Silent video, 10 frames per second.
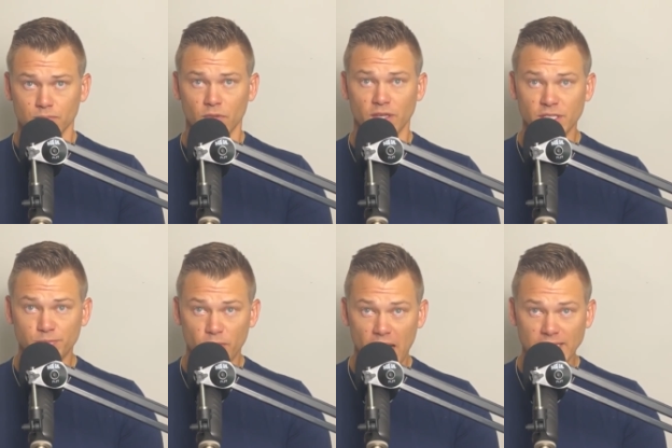This
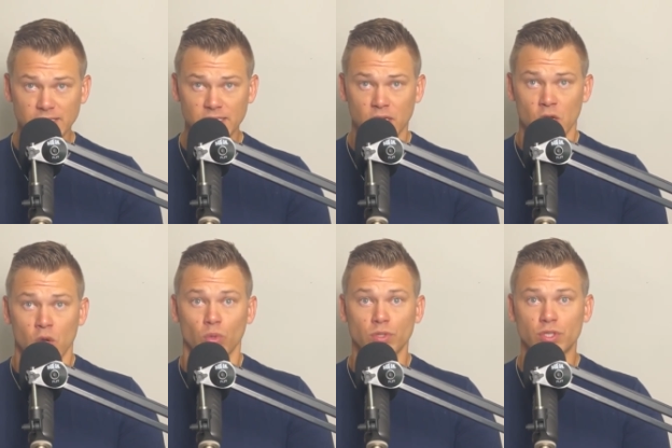practice
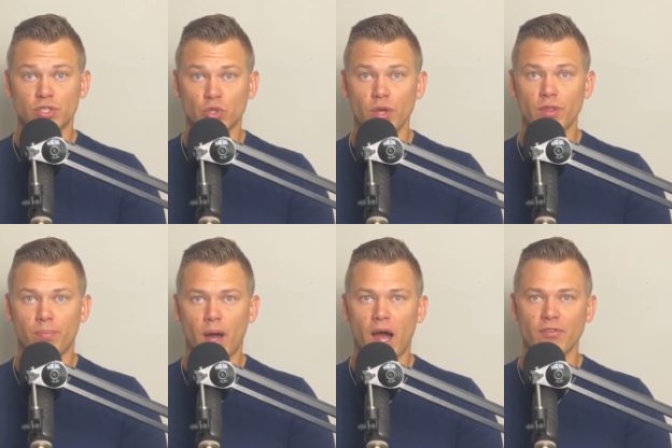will destroy the
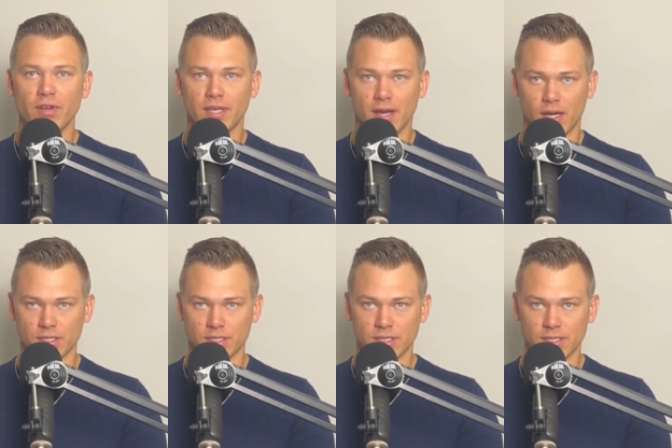poverty
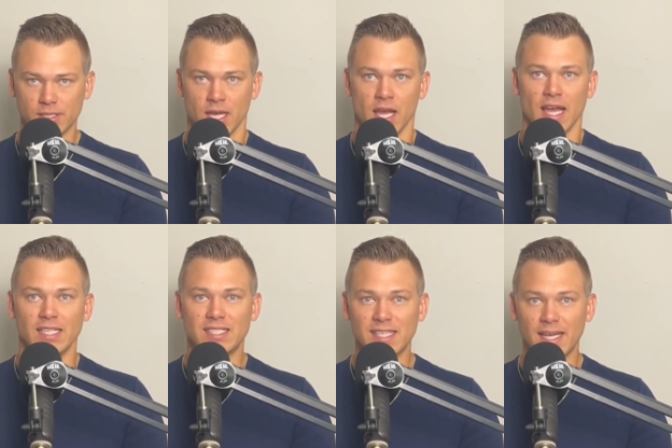consciousness
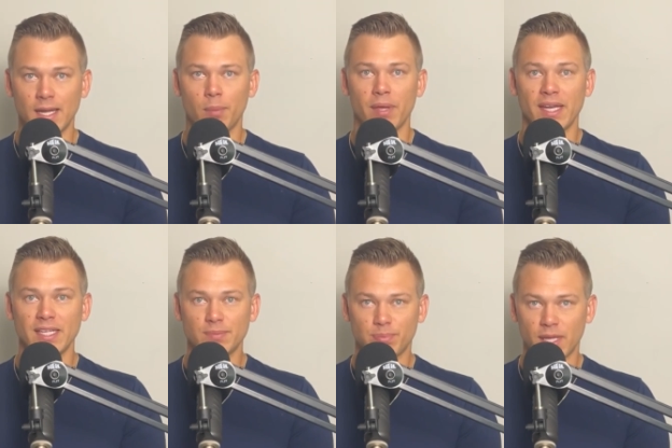and set up in
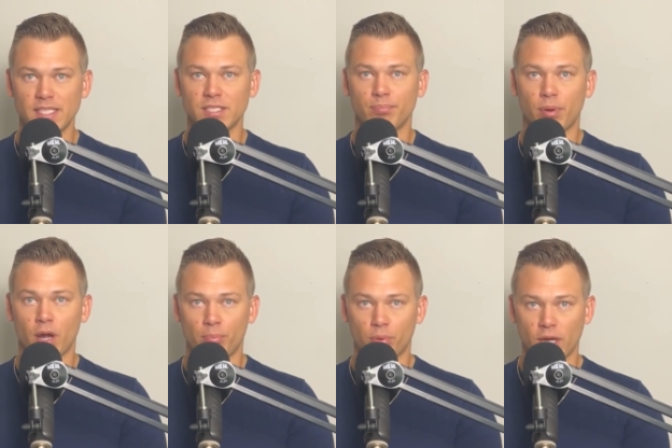its place a,
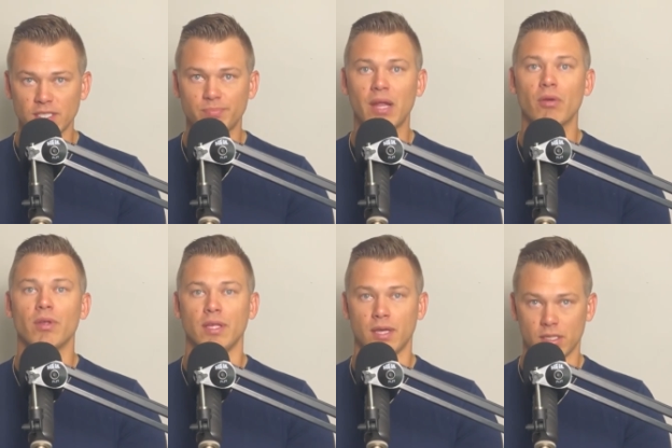
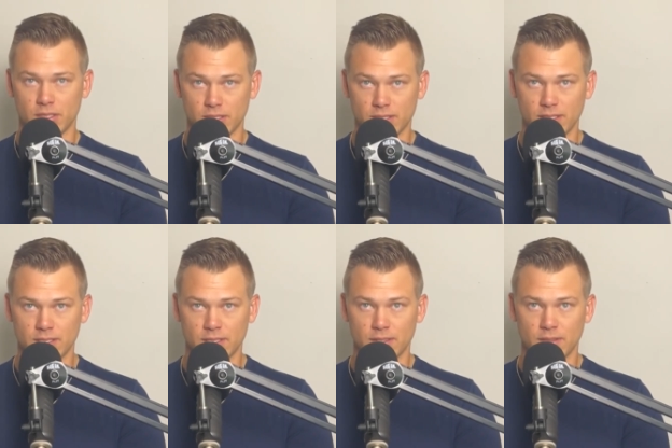prosperity consciousness.